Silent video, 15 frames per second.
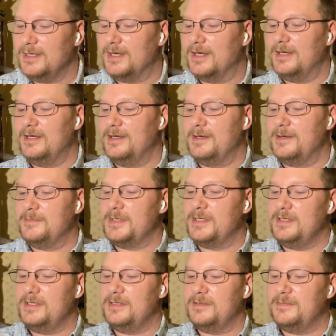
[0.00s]

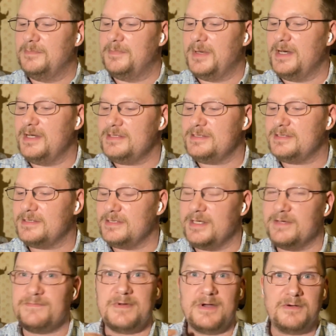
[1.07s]
but
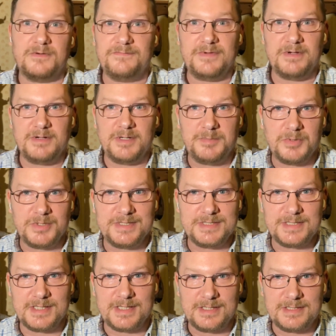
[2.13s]
if our fairy
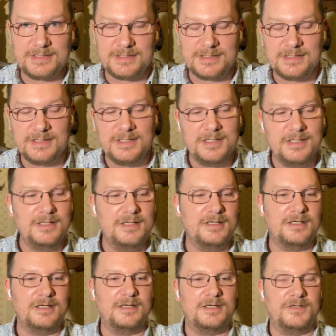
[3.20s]
princess
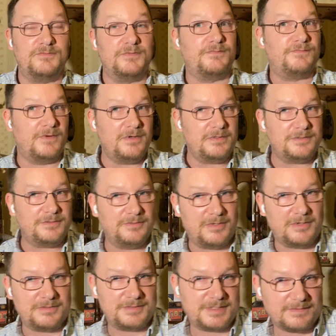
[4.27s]
referred to
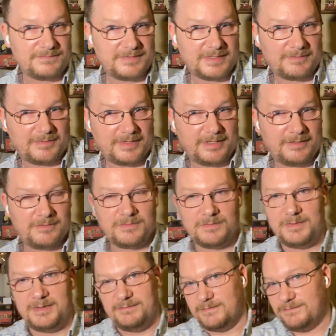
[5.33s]
herself that way, or
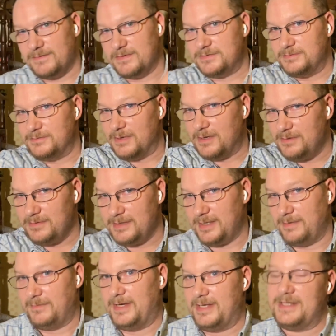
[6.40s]
we referred to her
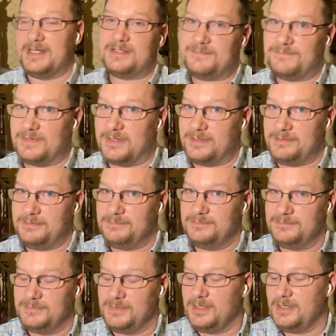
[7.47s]
that way, that's
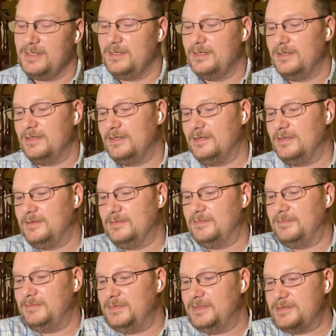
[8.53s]

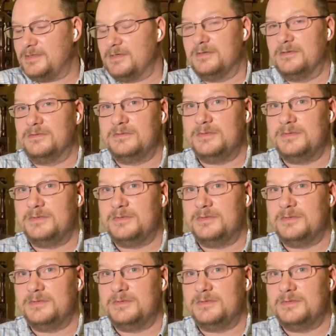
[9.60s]
fine. So